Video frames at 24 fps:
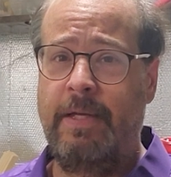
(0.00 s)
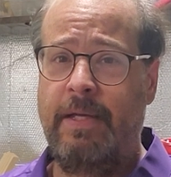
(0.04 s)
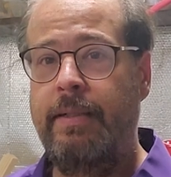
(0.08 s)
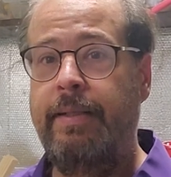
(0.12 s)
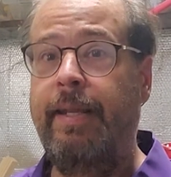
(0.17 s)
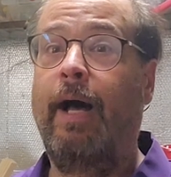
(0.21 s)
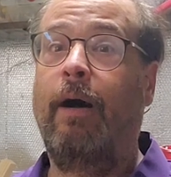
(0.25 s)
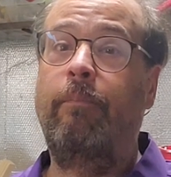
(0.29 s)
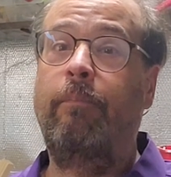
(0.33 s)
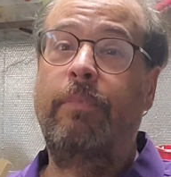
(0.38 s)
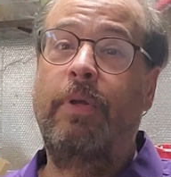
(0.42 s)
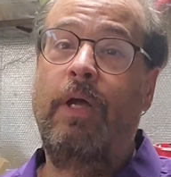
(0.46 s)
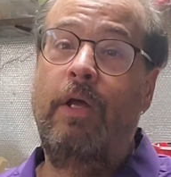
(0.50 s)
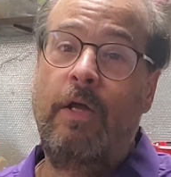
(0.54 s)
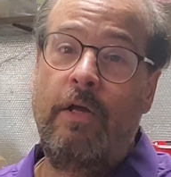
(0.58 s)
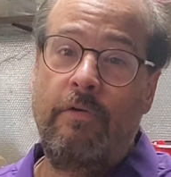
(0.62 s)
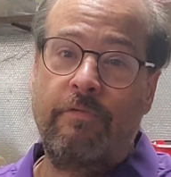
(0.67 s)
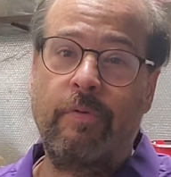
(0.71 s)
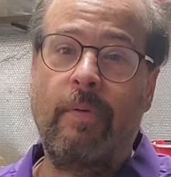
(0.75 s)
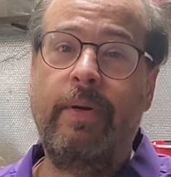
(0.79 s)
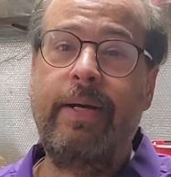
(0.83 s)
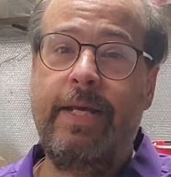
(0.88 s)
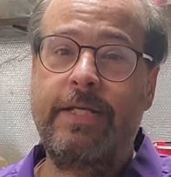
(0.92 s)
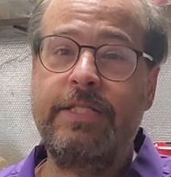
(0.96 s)
Now,
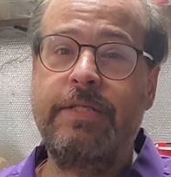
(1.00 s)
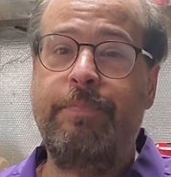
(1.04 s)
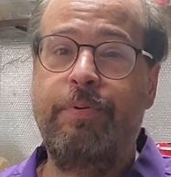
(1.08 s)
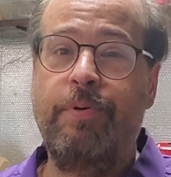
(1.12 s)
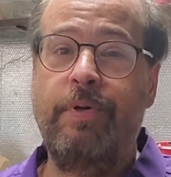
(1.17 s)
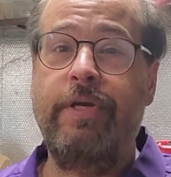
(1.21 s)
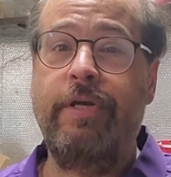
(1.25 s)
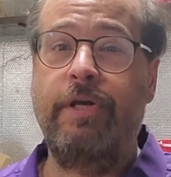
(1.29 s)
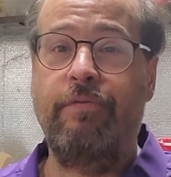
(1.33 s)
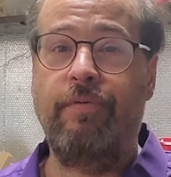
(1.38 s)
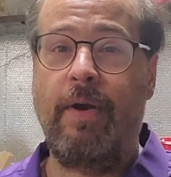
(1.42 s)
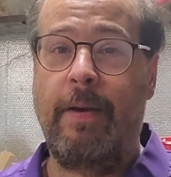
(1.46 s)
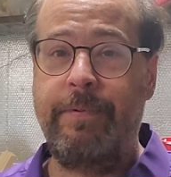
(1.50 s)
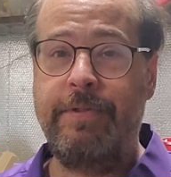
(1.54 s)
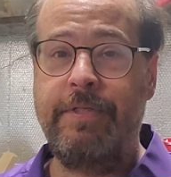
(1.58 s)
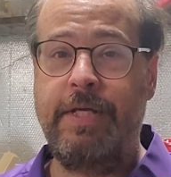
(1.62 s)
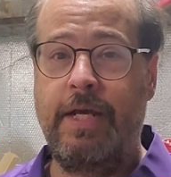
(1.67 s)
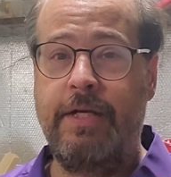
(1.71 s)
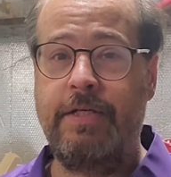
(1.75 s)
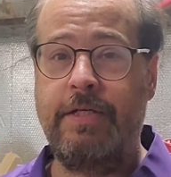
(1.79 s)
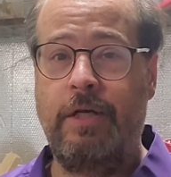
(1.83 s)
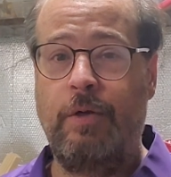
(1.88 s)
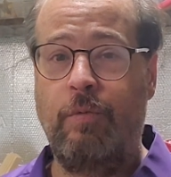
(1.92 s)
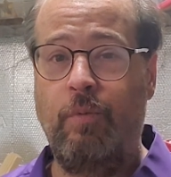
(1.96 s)
Freud has a pretty good
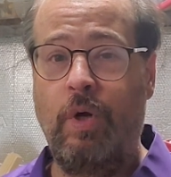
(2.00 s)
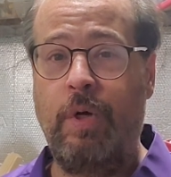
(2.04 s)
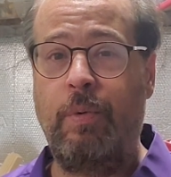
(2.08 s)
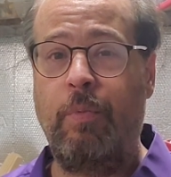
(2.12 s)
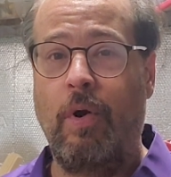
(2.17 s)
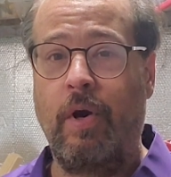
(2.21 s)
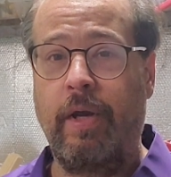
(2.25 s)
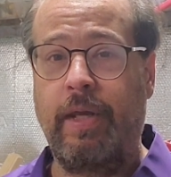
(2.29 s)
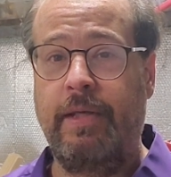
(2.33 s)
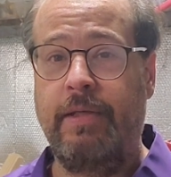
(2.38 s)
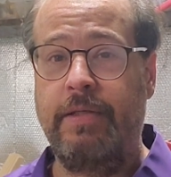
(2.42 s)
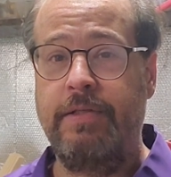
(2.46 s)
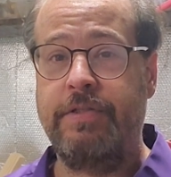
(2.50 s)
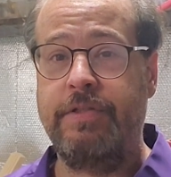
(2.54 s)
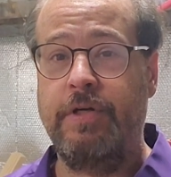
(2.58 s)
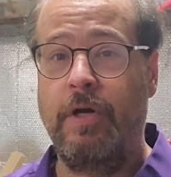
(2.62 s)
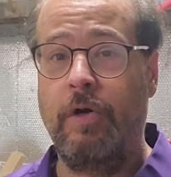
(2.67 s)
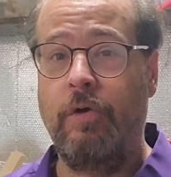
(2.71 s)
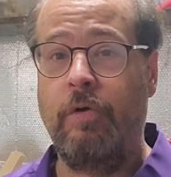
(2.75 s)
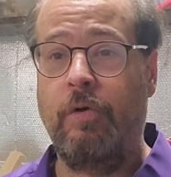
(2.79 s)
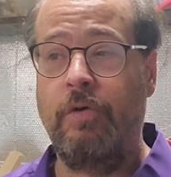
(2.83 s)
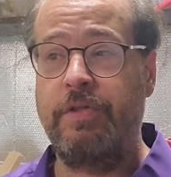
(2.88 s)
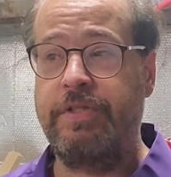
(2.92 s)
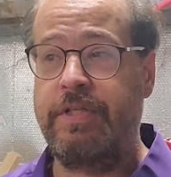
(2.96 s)
reputation in woodworking
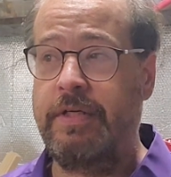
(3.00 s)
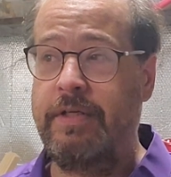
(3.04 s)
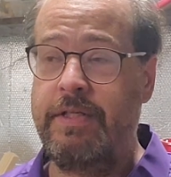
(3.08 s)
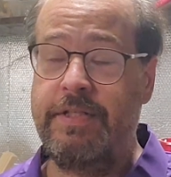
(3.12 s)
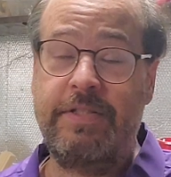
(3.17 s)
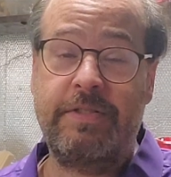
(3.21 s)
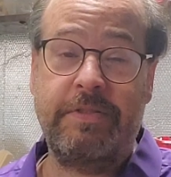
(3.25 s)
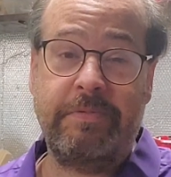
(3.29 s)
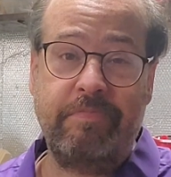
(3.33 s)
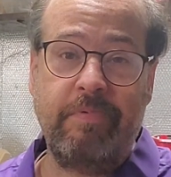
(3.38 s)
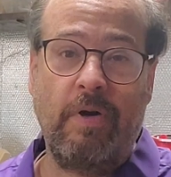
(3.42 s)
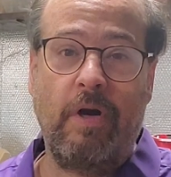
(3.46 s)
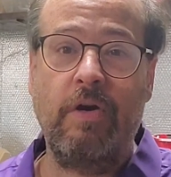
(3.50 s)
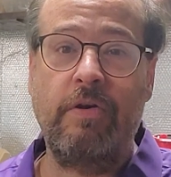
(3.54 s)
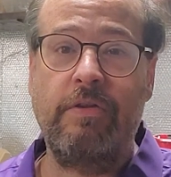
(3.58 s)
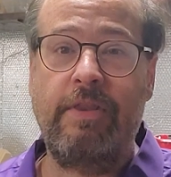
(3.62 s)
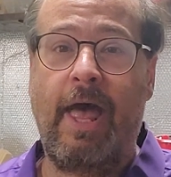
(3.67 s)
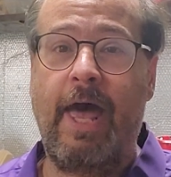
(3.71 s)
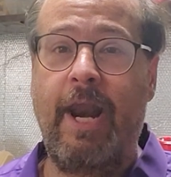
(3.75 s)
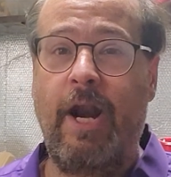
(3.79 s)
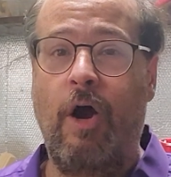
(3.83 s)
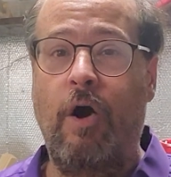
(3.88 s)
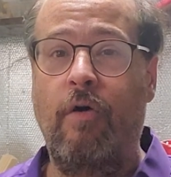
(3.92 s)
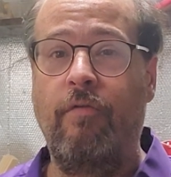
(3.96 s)
circles, and it's earned
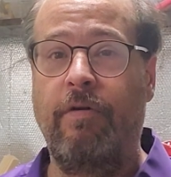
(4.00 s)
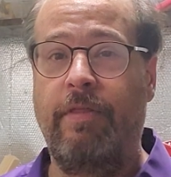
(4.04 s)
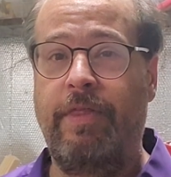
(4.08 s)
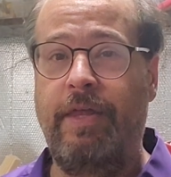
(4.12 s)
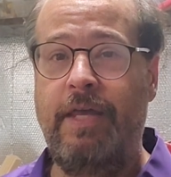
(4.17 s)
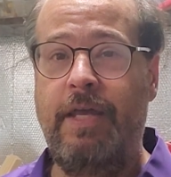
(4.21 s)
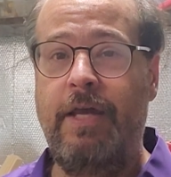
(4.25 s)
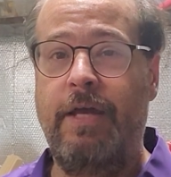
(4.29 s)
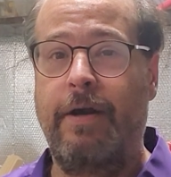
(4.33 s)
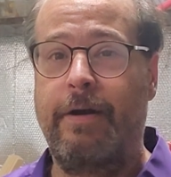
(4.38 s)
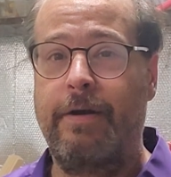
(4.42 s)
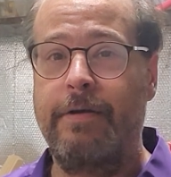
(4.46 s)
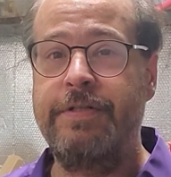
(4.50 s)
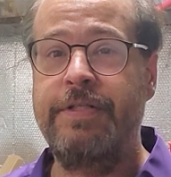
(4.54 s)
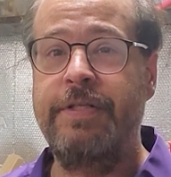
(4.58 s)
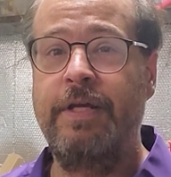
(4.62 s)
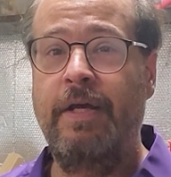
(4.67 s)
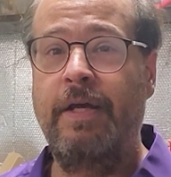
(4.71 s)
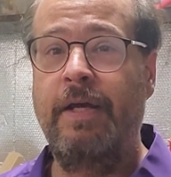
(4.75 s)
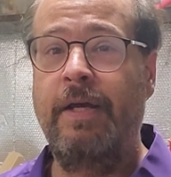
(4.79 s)
that over the years.